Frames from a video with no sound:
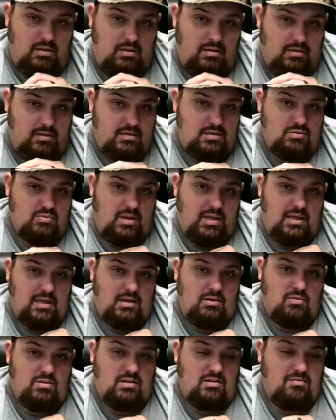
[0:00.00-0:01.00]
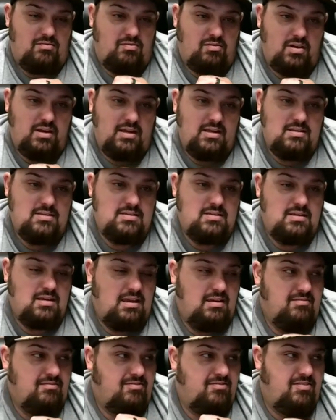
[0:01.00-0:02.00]
this weekend with your friends
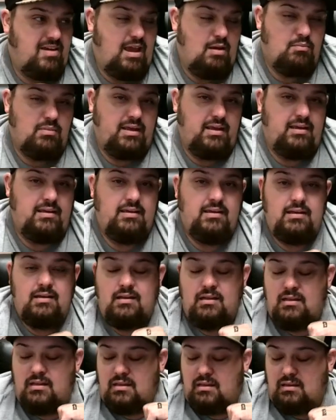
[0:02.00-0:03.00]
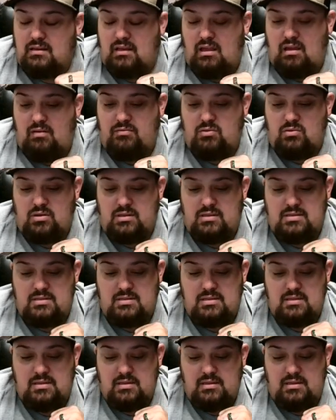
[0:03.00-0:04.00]
and family, loved
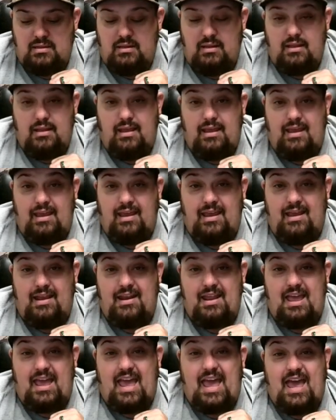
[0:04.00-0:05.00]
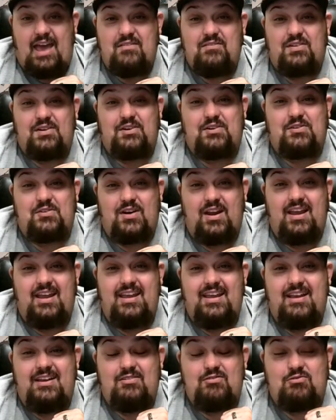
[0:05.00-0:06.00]
ones, and have a
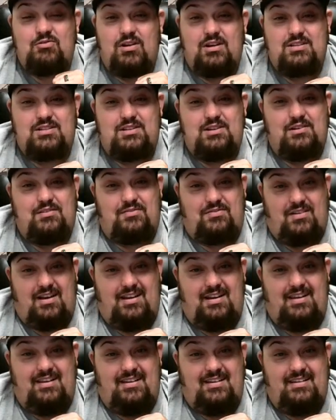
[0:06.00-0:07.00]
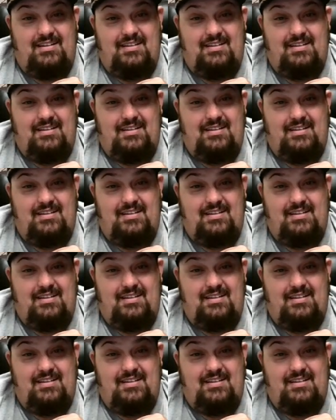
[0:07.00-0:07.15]
great rest of your Friday.